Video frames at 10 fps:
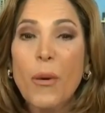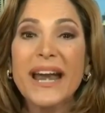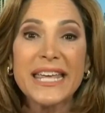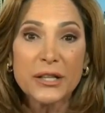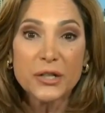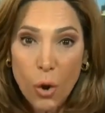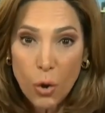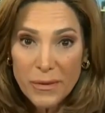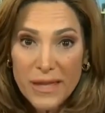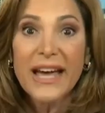and he
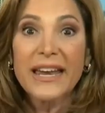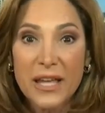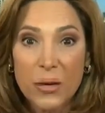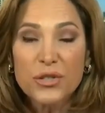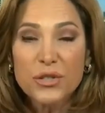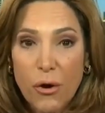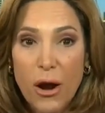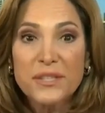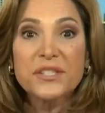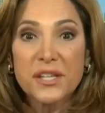told me that he was
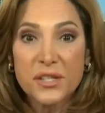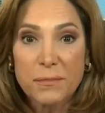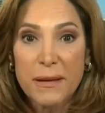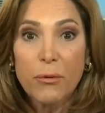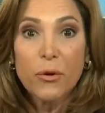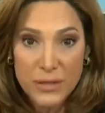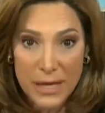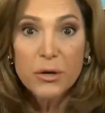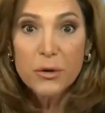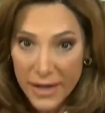promising his people
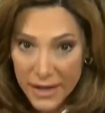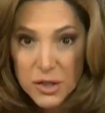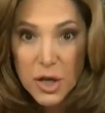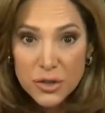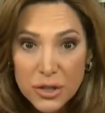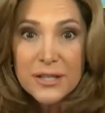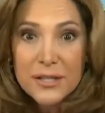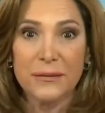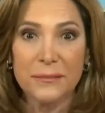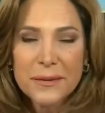democratic
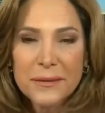socialism.